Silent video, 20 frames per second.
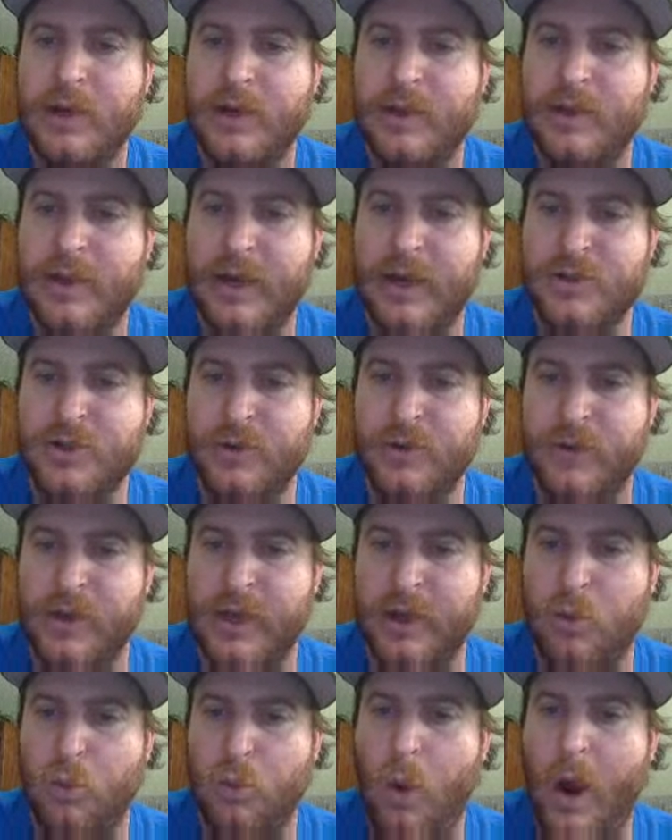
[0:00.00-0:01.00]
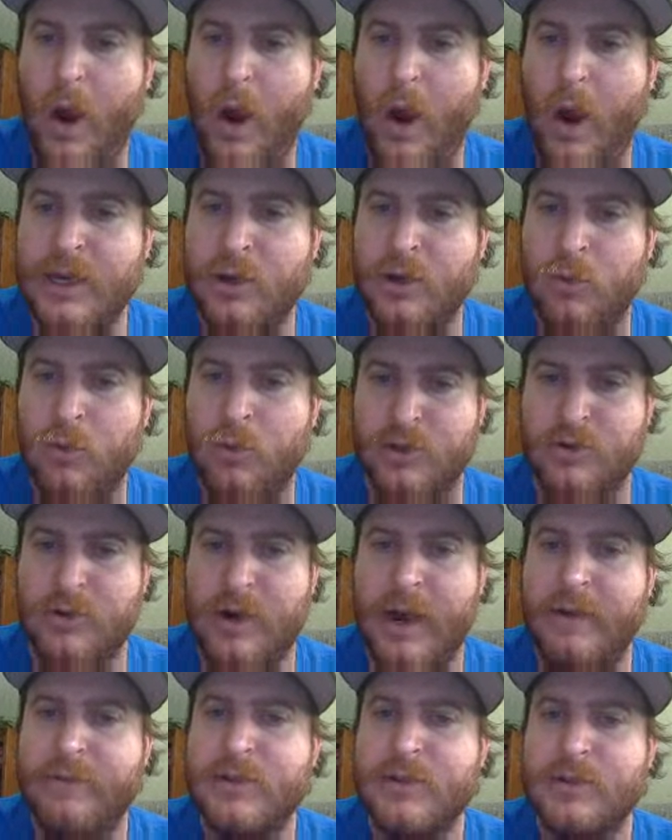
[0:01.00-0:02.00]
they ask you for like y equals
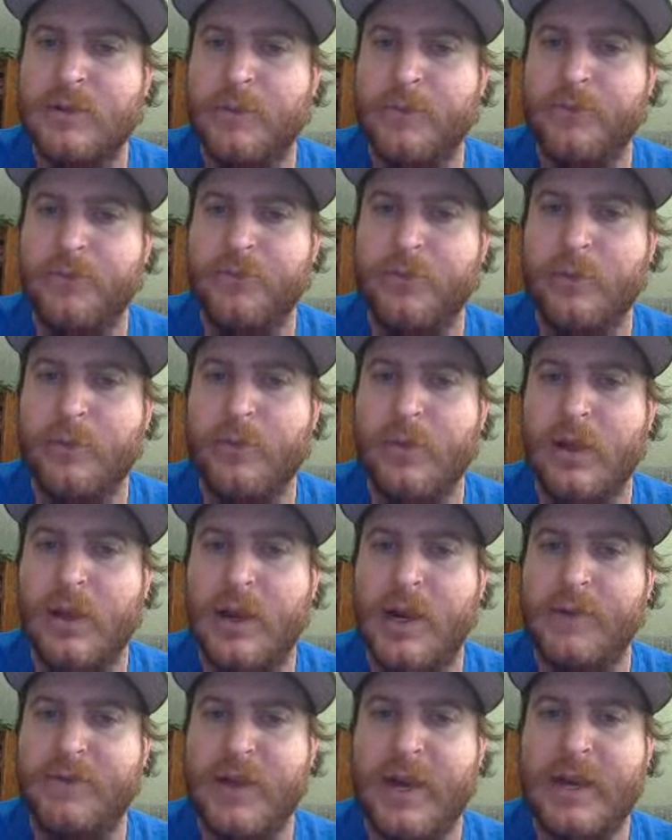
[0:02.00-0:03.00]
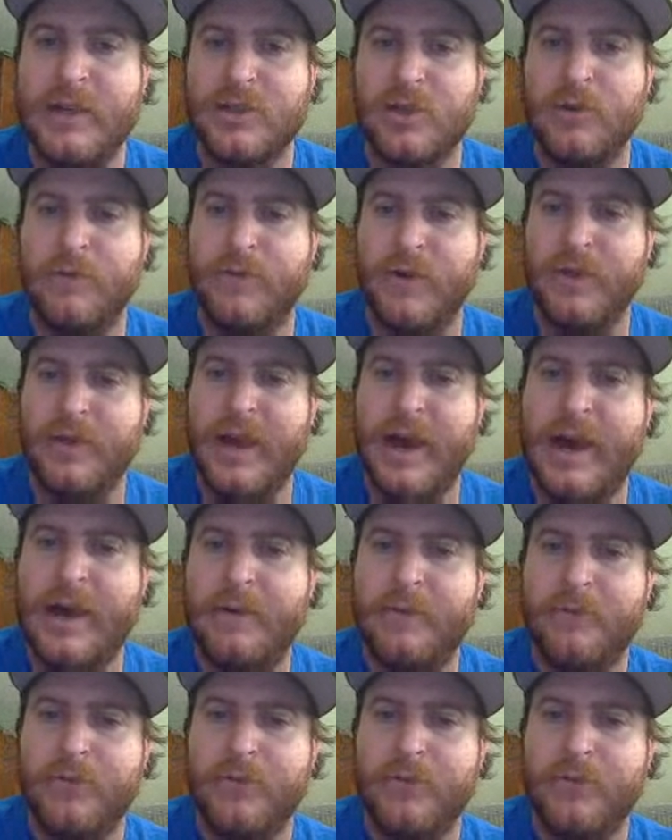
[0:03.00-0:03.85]
graphs. And if they ask you for that,